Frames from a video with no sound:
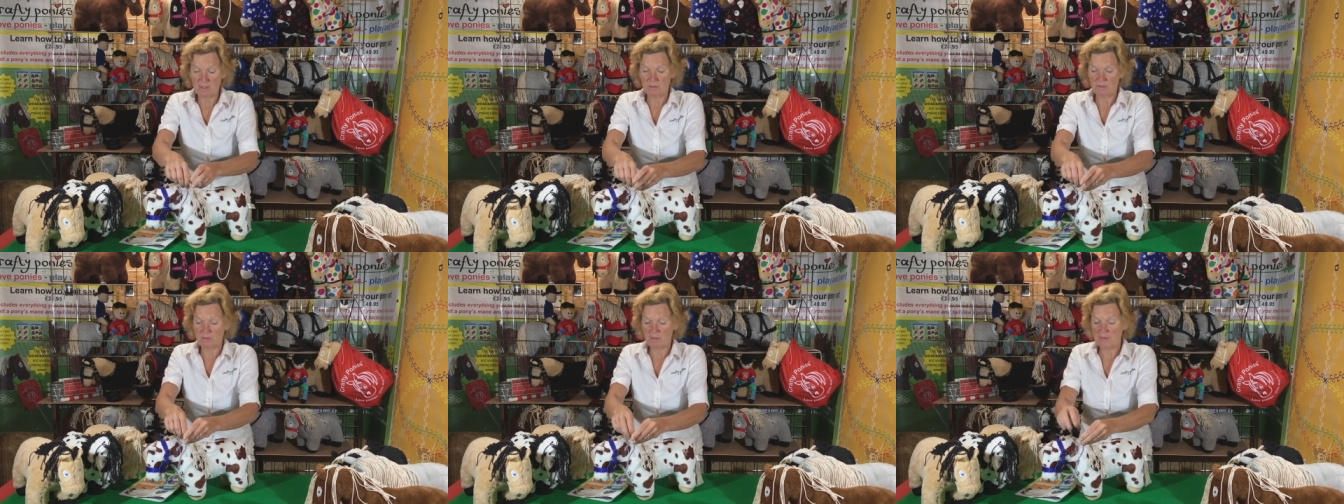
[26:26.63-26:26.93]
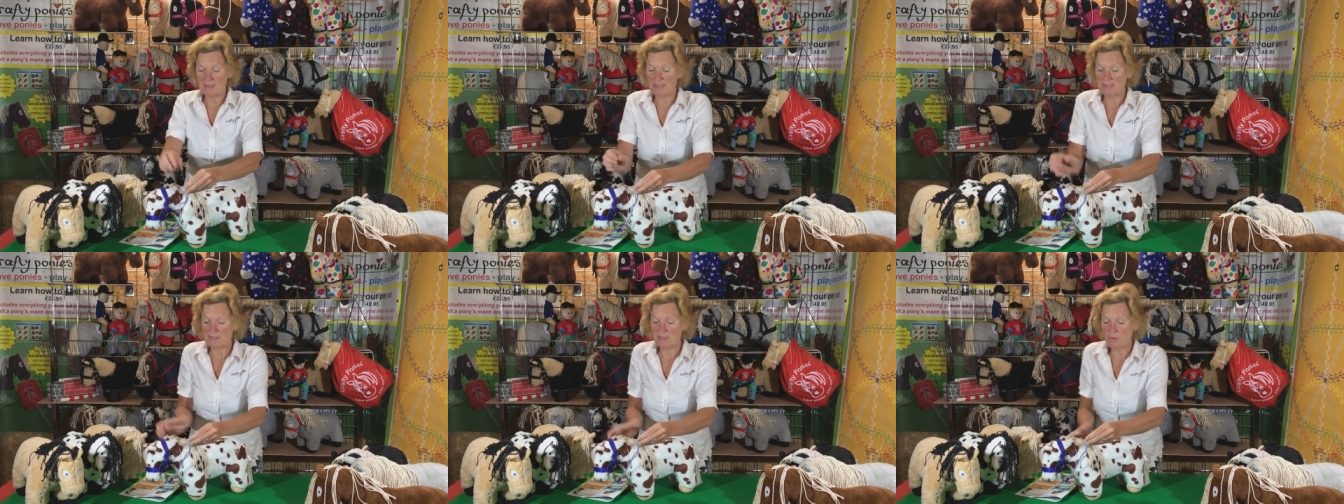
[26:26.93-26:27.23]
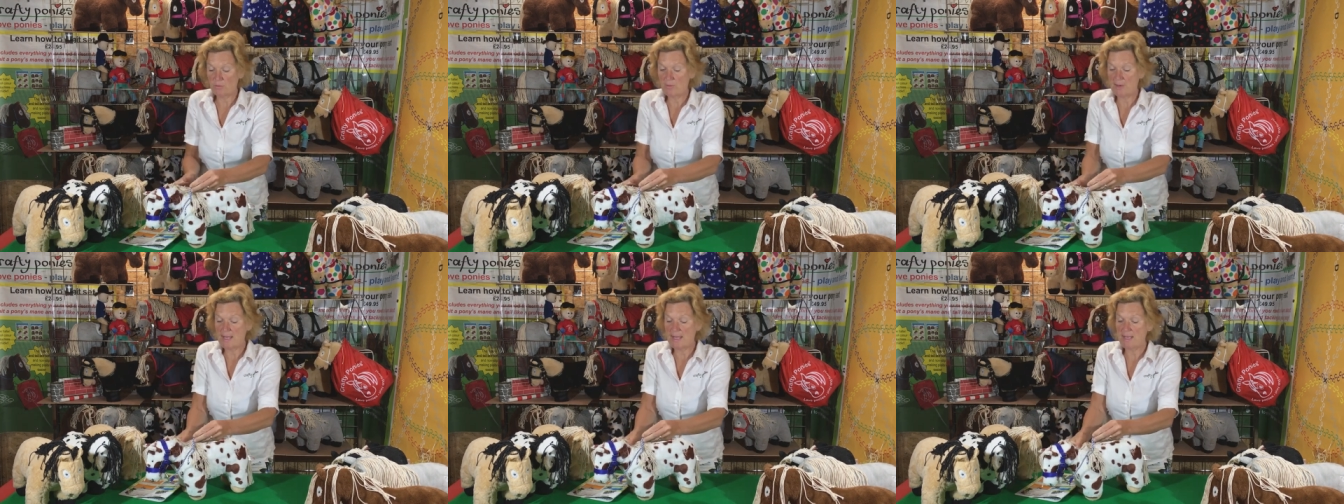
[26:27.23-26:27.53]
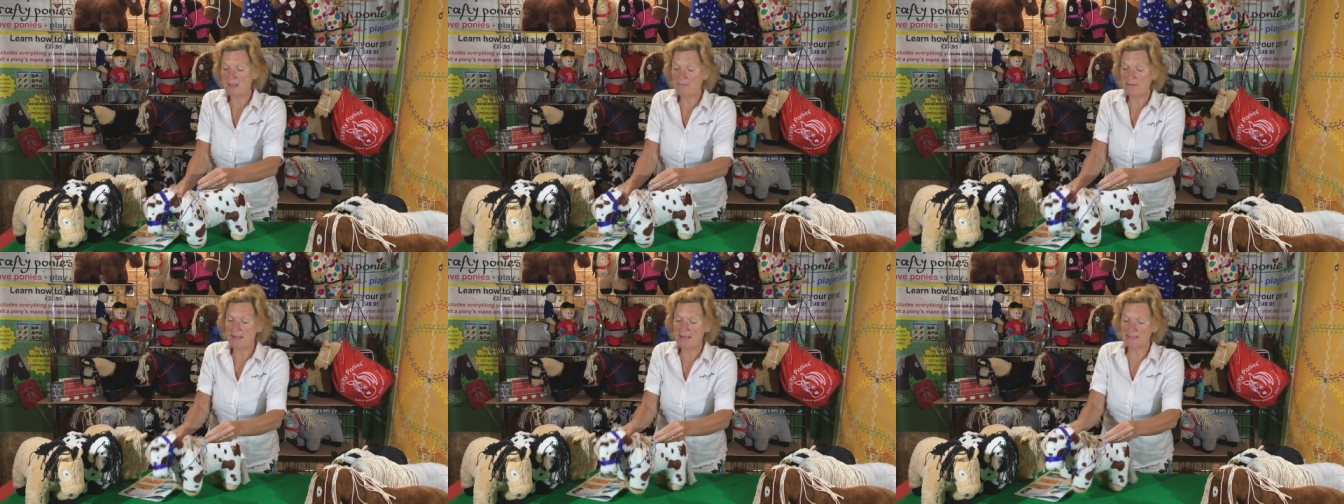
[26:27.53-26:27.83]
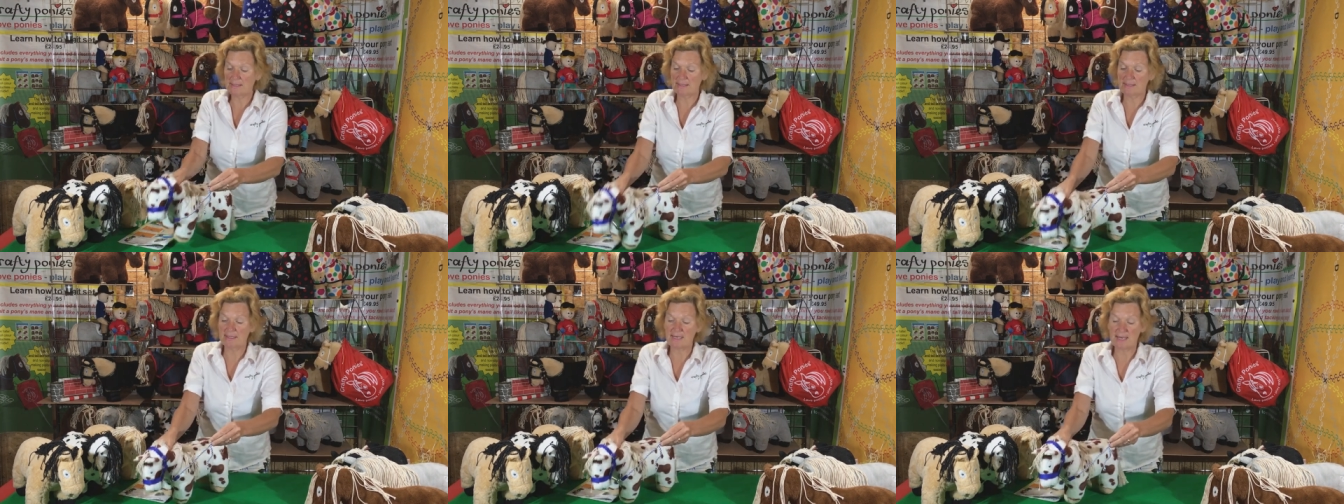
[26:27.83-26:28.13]
So that's a way of
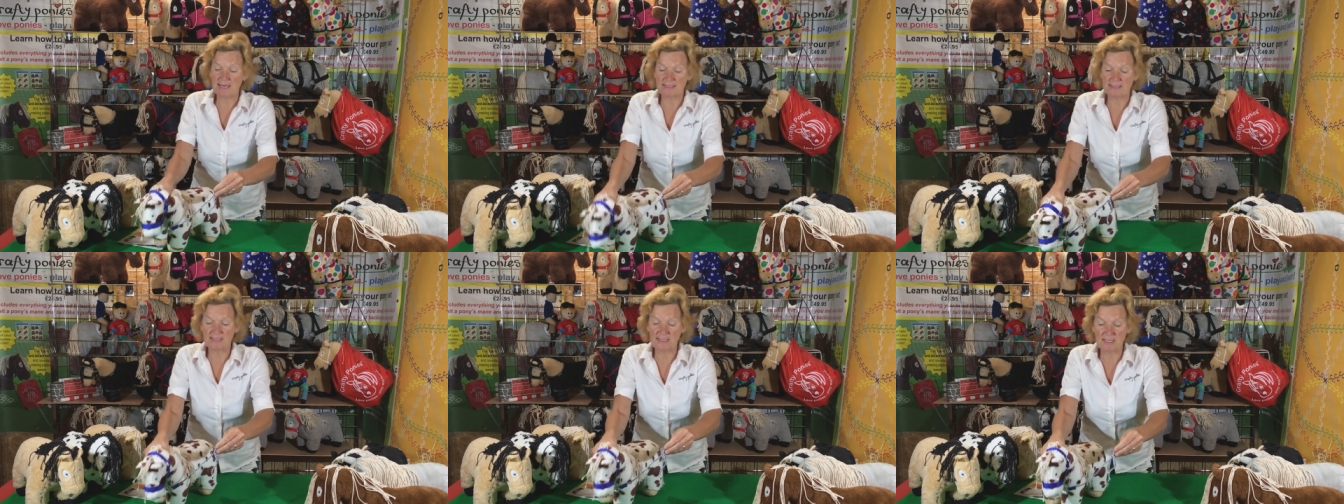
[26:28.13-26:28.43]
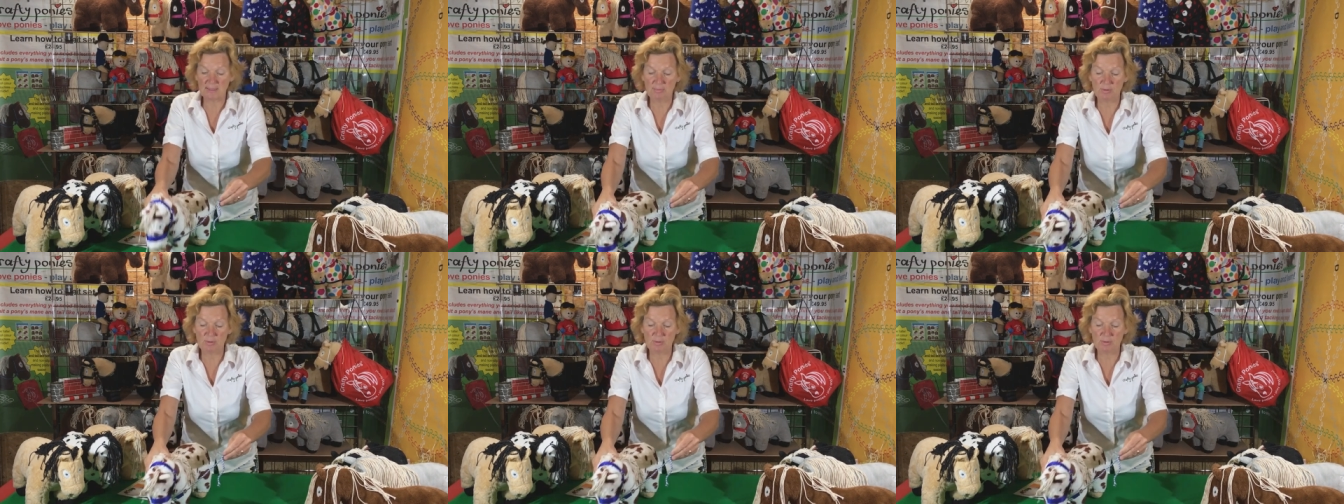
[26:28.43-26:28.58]
exercising